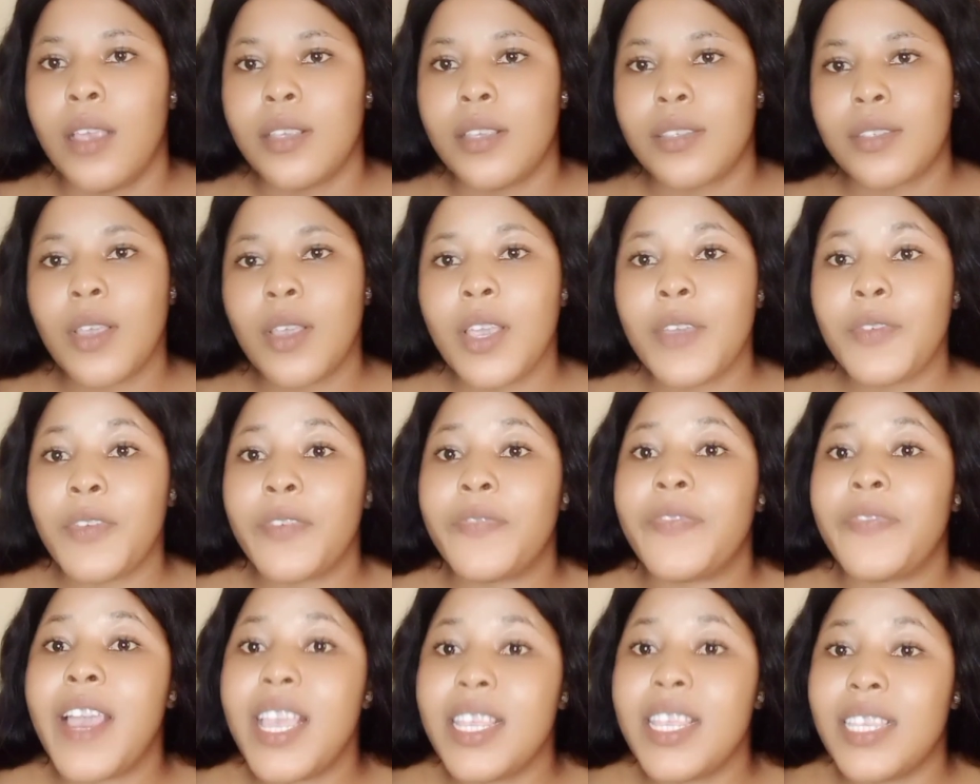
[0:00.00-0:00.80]
So
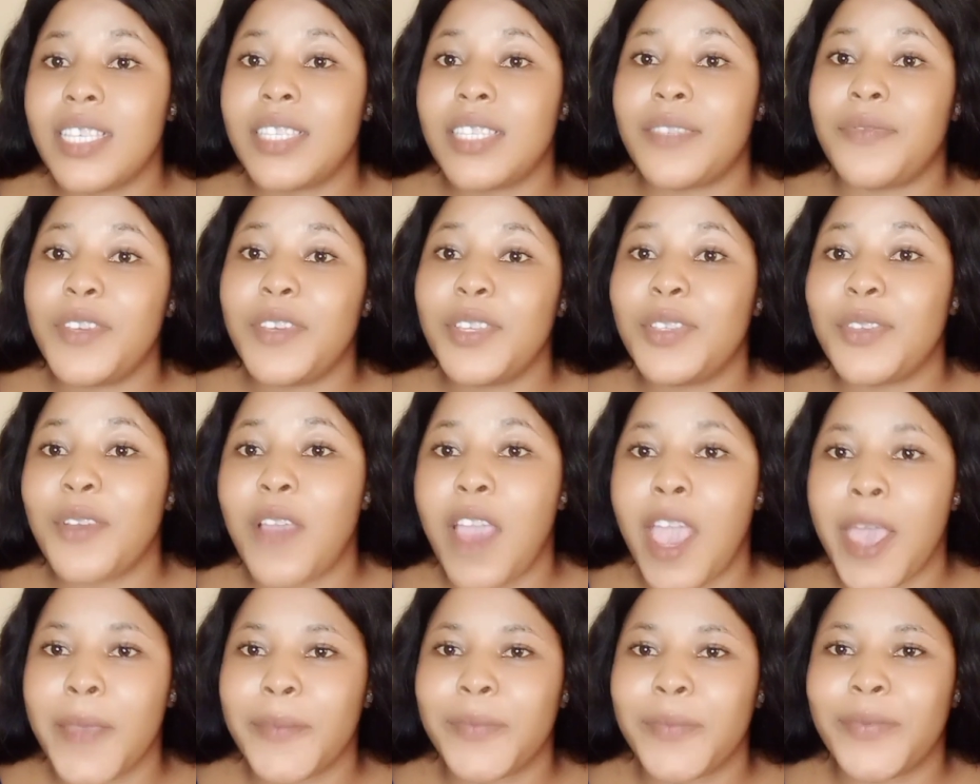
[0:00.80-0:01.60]
if you find this
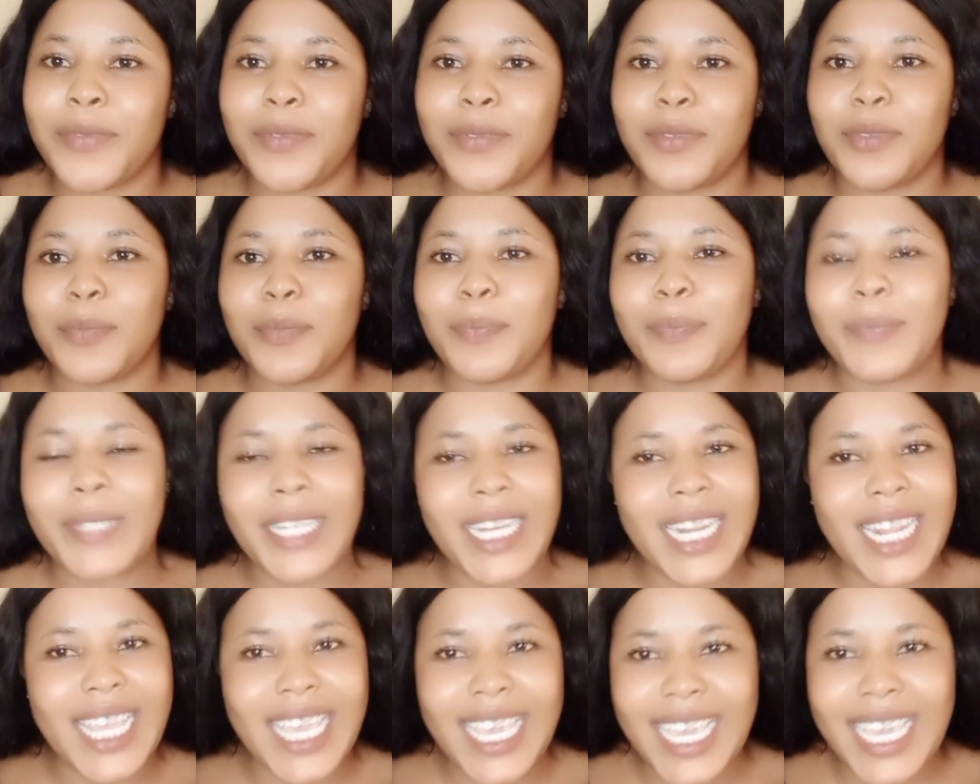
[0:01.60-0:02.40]
video helpful,
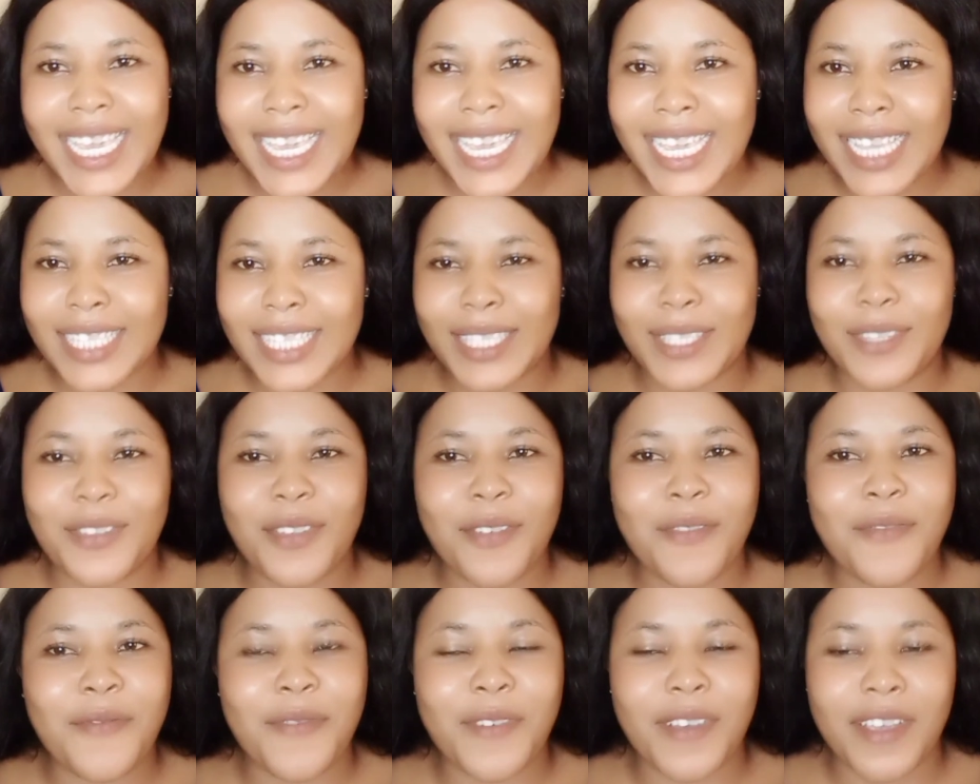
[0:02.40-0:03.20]
please
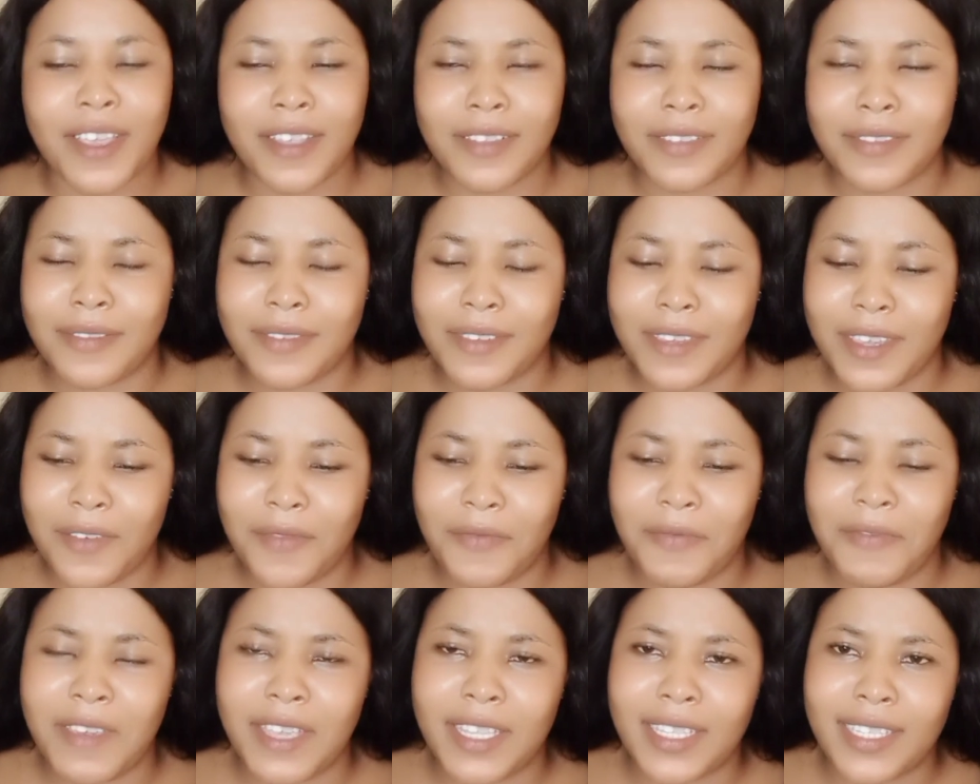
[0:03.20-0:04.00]
don't forget to
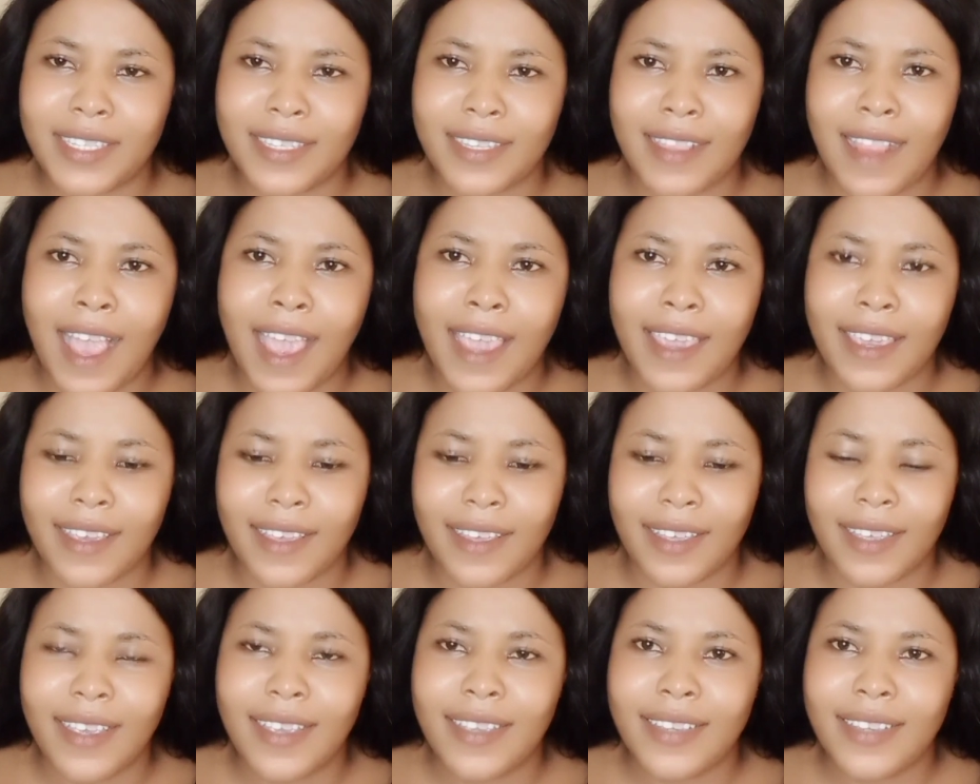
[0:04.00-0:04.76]
give it like.